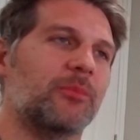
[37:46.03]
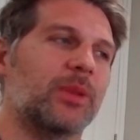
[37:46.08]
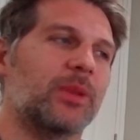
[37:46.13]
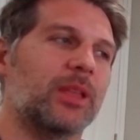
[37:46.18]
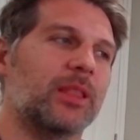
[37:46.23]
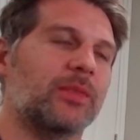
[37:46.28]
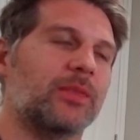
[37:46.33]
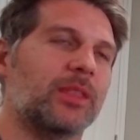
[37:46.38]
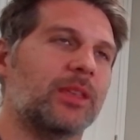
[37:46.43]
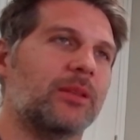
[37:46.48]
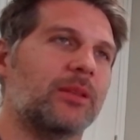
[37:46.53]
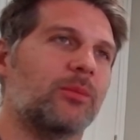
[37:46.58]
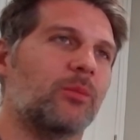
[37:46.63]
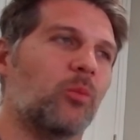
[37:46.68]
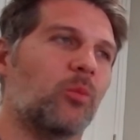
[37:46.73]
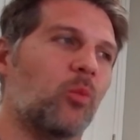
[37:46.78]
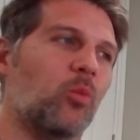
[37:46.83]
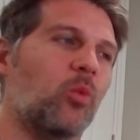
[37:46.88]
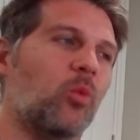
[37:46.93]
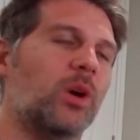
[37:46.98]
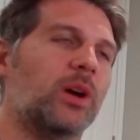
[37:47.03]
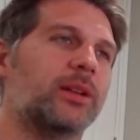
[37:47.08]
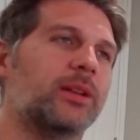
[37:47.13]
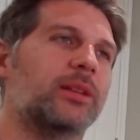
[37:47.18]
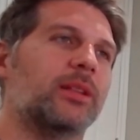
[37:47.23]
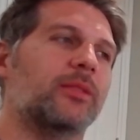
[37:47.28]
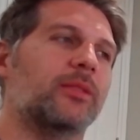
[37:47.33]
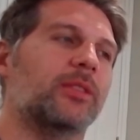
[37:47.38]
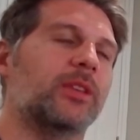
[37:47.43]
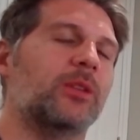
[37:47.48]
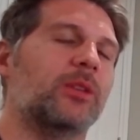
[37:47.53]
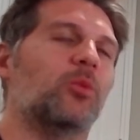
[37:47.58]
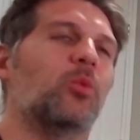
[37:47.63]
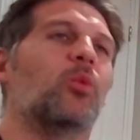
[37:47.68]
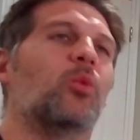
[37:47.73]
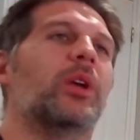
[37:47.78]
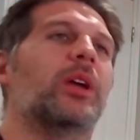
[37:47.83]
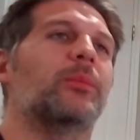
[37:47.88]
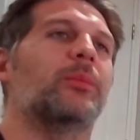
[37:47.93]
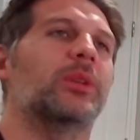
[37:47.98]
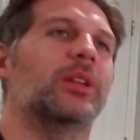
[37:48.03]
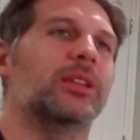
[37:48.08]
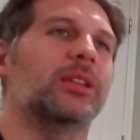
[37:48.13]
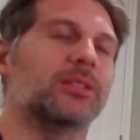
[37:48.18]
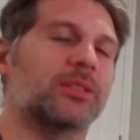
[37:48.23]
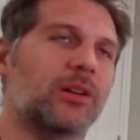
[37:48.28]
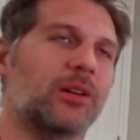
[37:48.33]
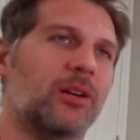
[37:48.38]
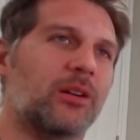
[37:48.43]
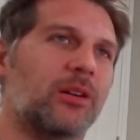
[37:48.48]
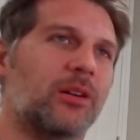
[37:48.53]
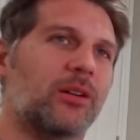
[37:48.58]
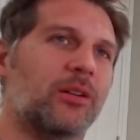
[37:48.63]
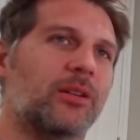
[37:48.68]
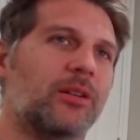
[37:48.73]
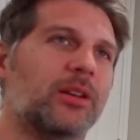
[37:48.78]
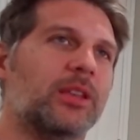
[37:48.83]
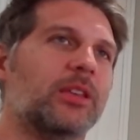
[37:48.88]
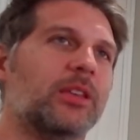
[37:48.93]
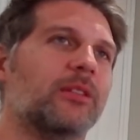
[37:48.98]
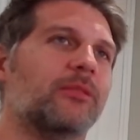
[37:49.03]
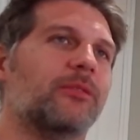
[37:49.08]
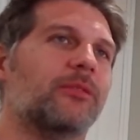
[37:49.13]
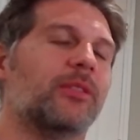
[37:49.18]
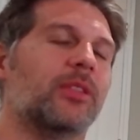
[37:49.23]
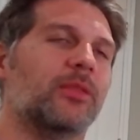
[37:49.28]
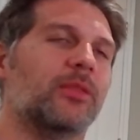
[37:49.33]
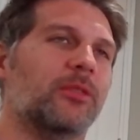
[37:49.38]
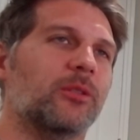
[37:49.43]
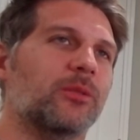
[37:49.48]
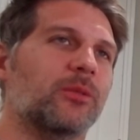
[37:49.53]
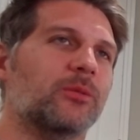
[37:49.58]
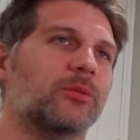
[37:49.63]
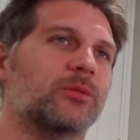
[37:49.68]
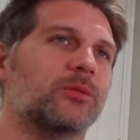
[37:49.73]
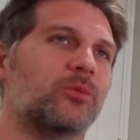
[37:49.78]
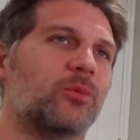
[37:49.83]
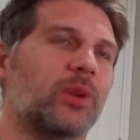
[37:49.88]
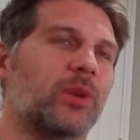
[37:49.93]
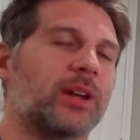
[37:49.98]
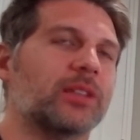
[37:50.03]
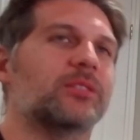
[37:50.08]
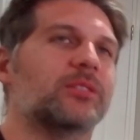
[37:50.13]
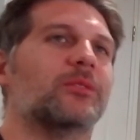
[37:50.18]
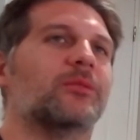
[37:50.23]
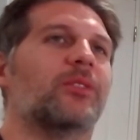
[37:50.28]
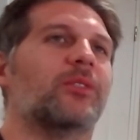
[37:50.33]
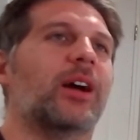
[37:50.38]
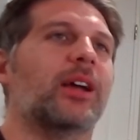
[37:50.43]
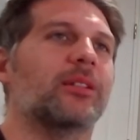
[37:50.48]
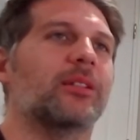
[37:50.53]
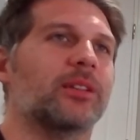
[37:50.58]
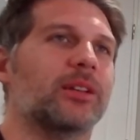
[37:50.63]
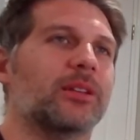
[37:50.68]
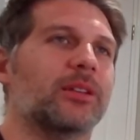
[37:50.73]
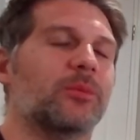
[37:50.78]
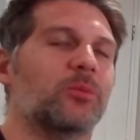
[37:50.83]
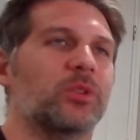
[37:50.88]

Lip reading: then what the remedies are if those rights are violated,